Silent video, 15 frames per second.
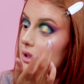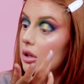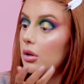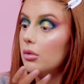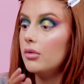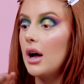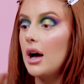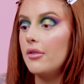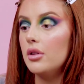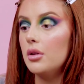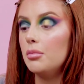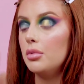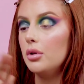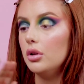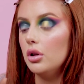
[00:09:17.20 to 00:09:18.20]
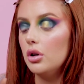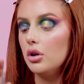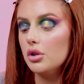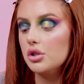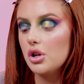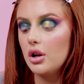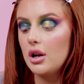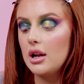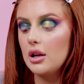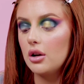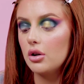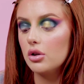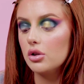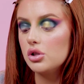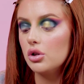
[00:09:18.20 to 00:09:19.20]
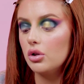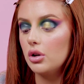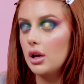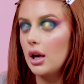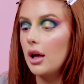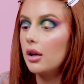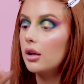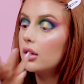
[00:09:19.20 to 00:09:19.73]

it up rather than put loads on and it goes chunky.